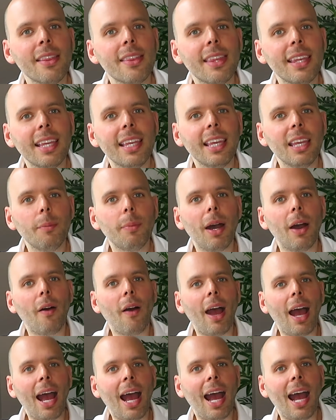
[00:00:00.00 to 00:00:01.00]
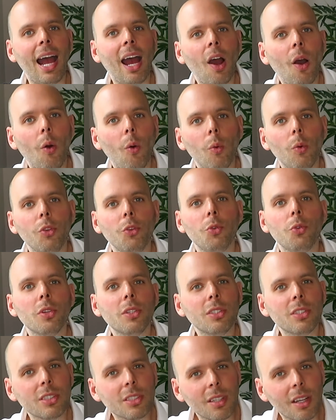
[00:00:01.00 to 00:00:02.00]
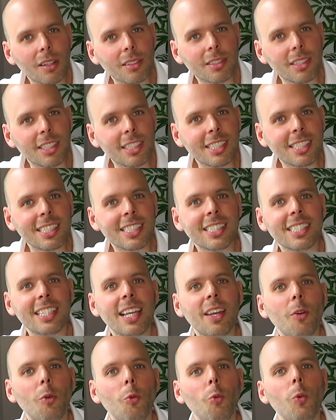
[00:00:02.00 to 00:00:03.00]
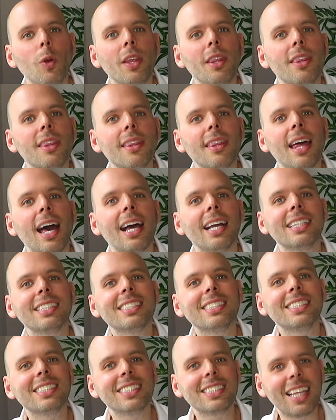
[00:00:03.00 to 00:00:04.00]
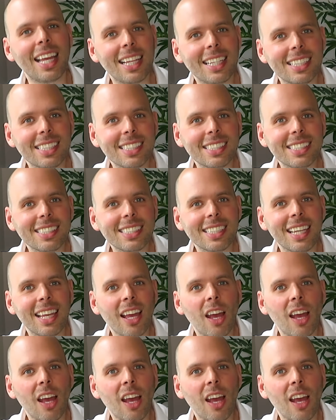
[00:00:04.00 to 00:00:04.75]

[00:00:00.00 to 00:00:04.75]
thinking about how you can start to sit with that sense